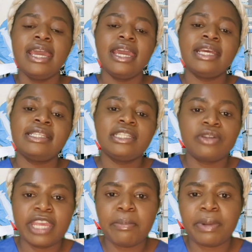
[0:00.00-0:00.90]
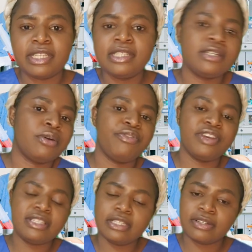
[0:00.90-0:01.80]
a surgical care practitioner or
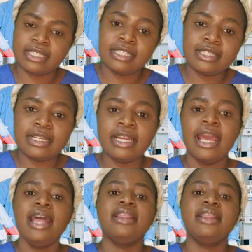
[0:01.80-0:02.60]
first surgical assistant.